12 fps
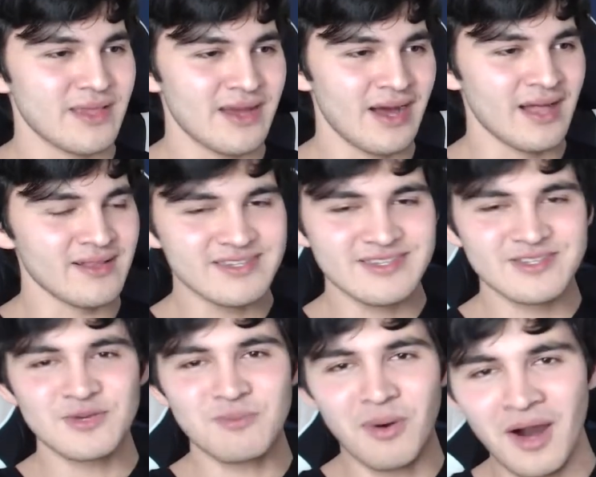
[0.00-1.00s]
I listen
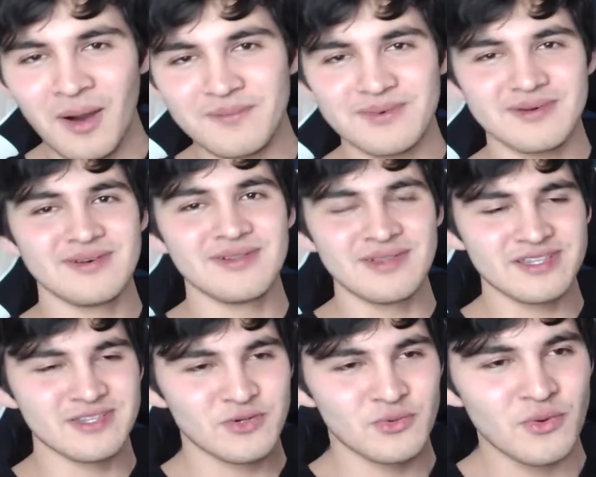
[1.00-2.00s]
to pop, listen
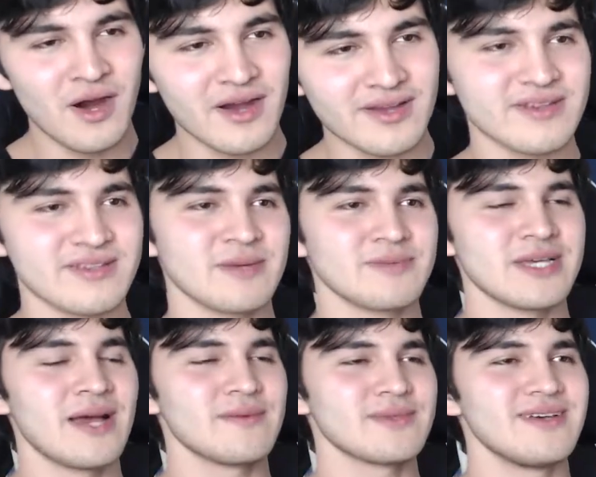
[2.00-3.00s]
to rock
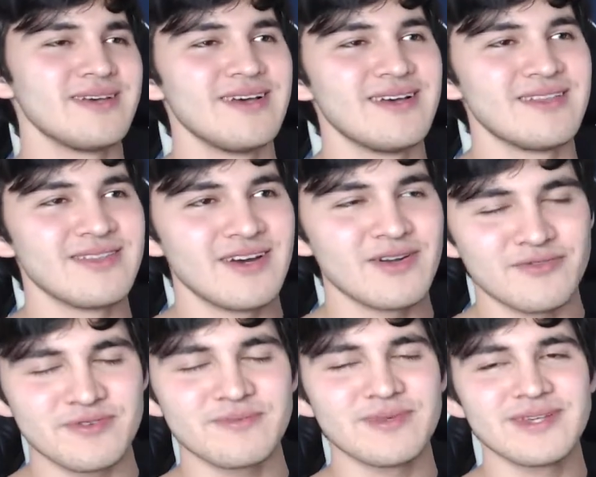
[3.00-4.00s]
sometimes, not
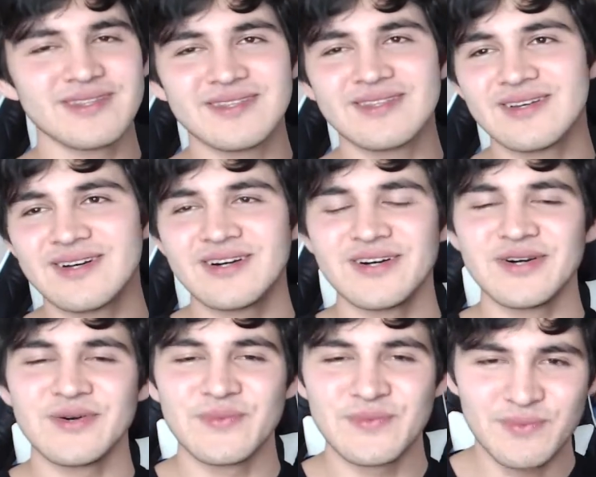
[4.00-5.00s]
often, but
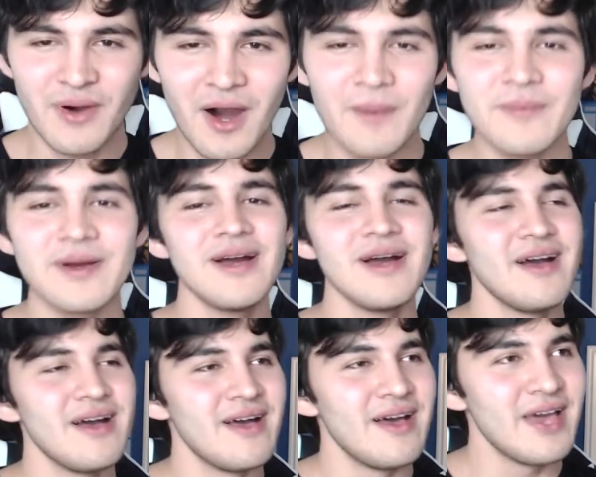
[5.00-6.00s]
pop,
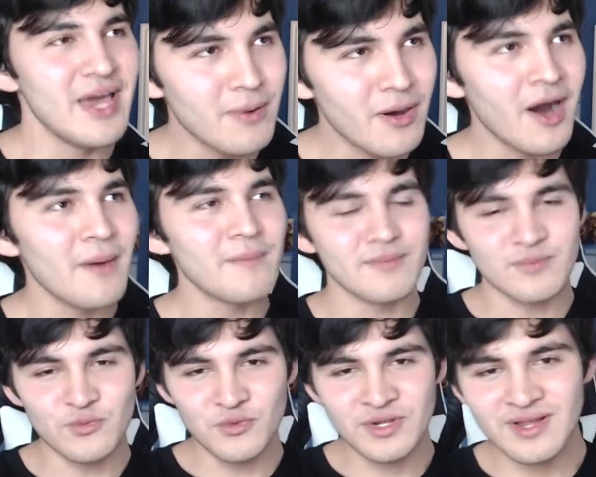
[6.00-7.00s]
hip-hop,
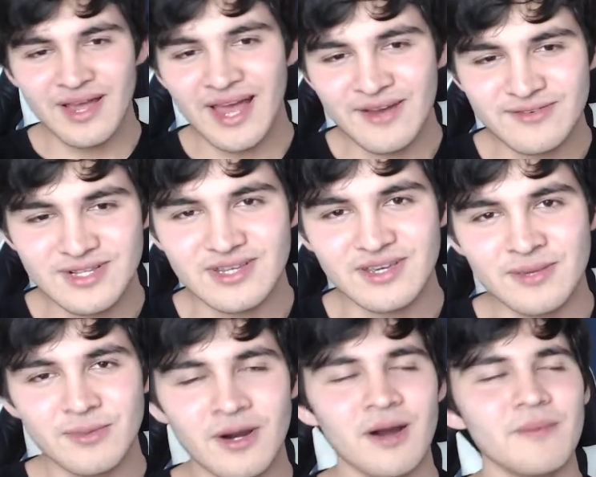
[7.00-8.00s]
really heavily
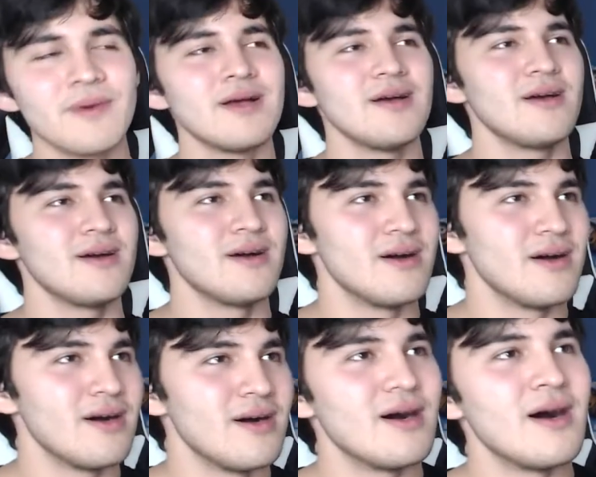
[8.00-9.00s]
hip-hop,
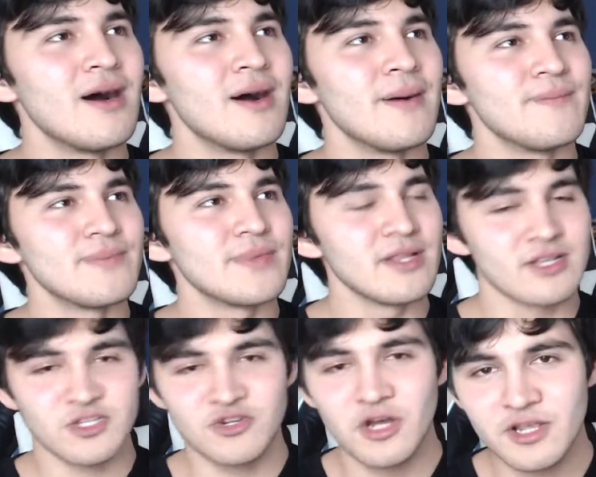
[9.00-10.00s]

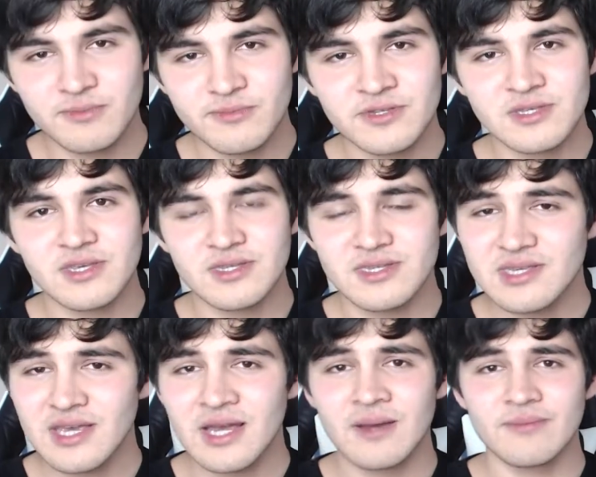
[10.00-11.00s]
electronic music,
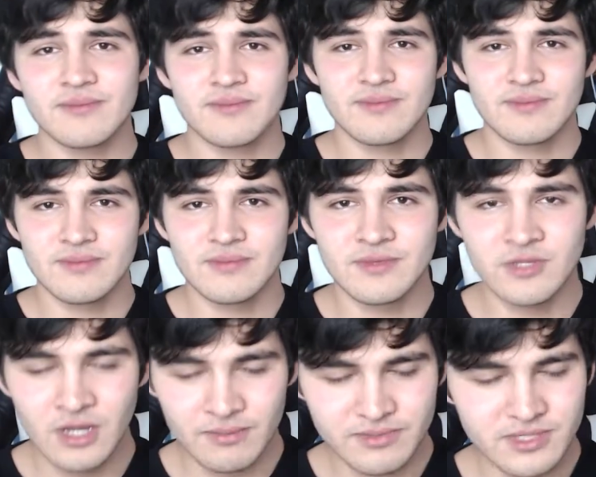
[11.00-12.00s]
EDM,
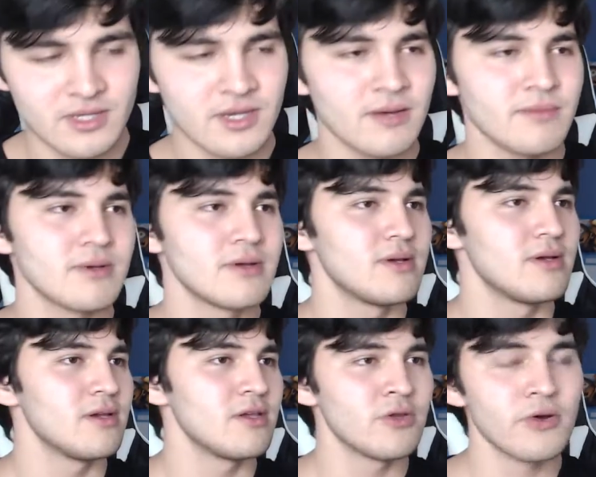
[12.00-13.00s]
dubstep,
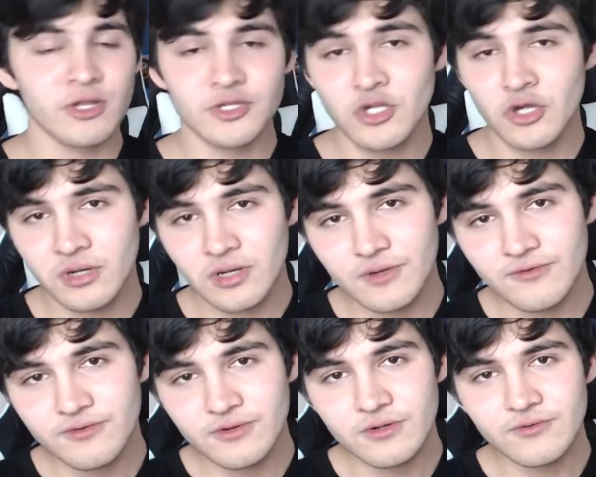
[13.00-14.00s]
alternative
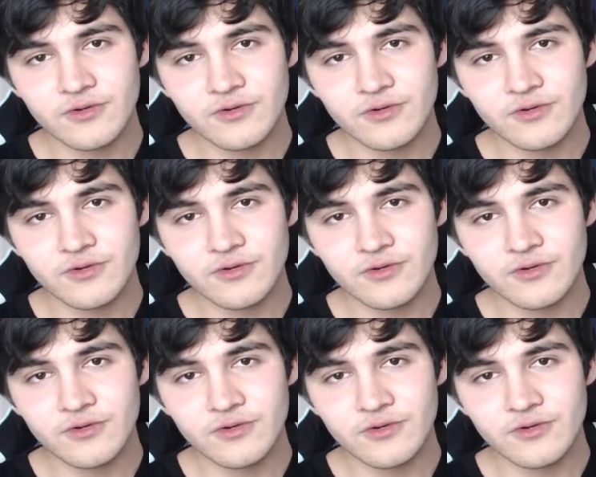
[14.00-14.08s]
for